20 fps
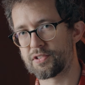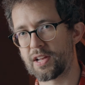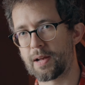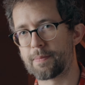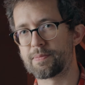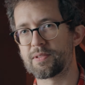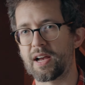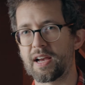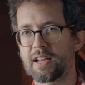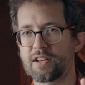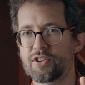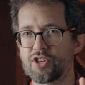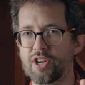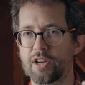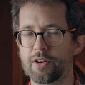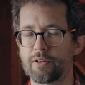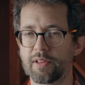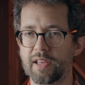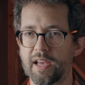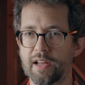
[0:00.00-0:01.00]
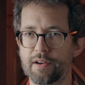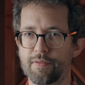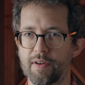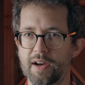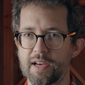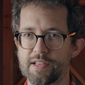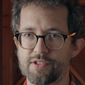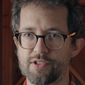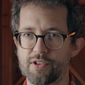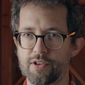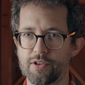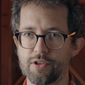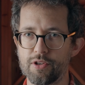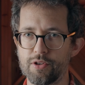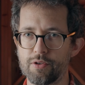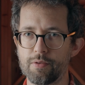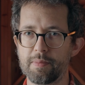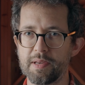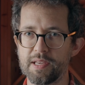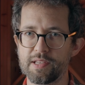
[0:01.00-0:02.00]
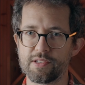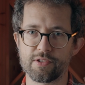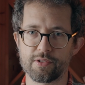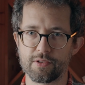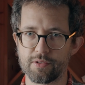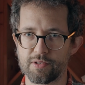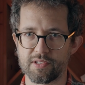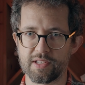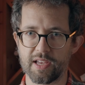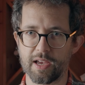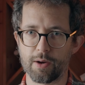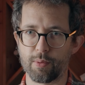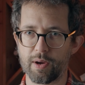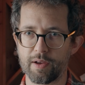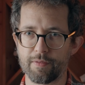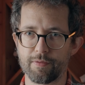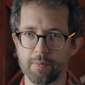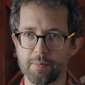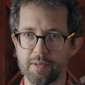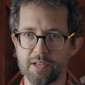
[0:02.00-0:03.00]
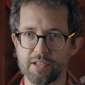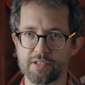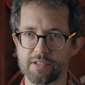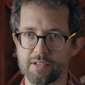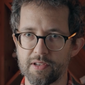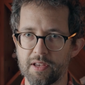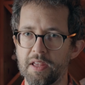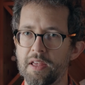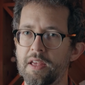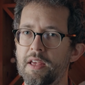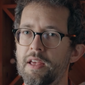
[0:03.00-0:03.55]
steps. I generally advise newbies to stay away from this.